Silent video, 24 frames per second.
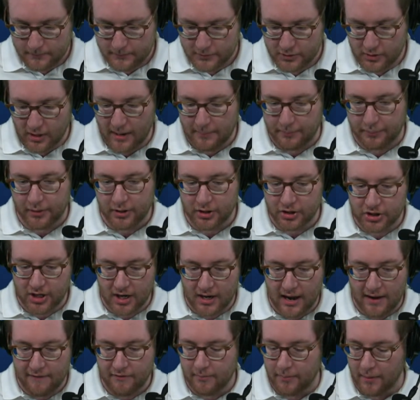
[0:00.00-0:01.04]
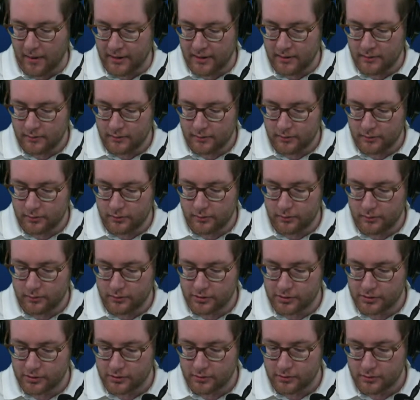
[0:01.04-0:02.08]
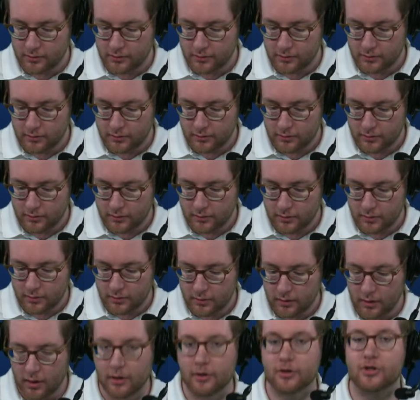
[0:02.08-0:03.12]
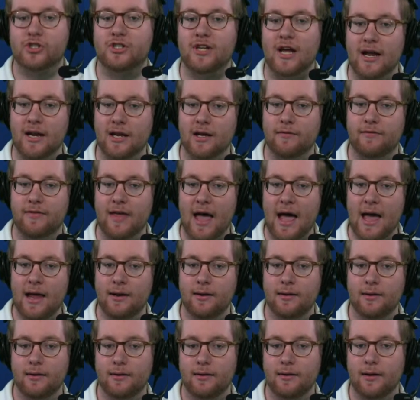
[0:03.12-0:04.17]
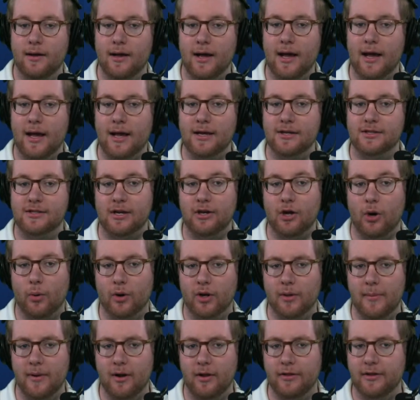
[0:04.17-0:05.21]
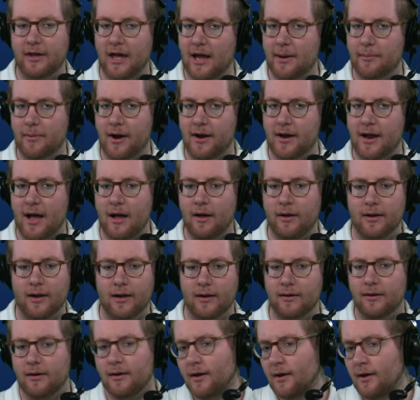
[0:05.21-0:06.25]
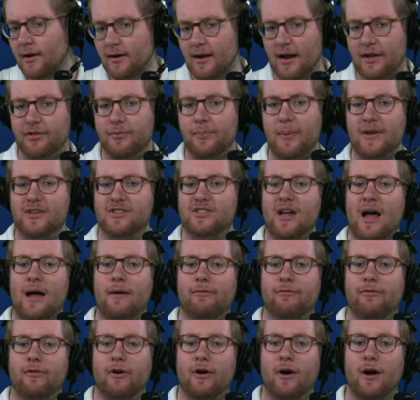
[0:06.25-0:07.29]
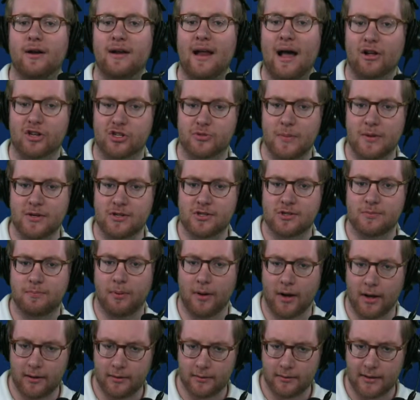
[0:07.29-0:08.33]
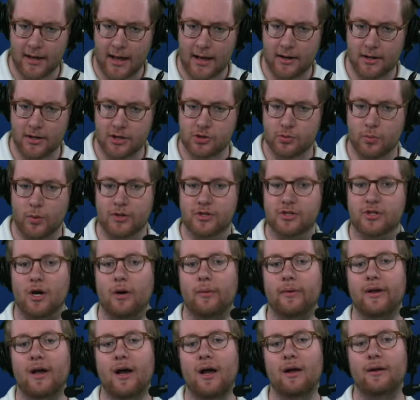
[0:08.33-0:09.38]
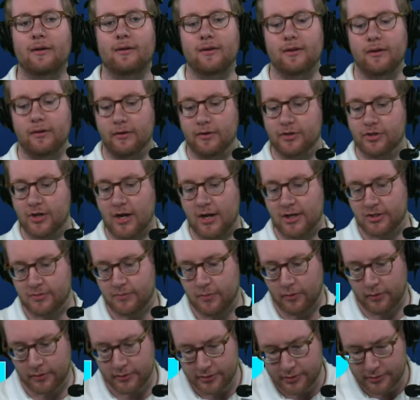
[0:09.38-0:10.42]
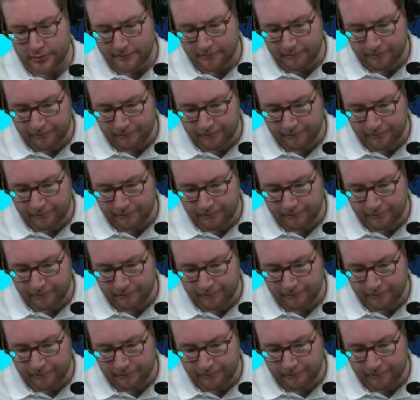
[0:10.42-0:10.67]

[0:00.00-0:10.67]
So I appreciate everybody who's understanding of that, as I know we're in the middle of the game right now, and not the best time for announcements, but that is what's going on here at Chat Sports.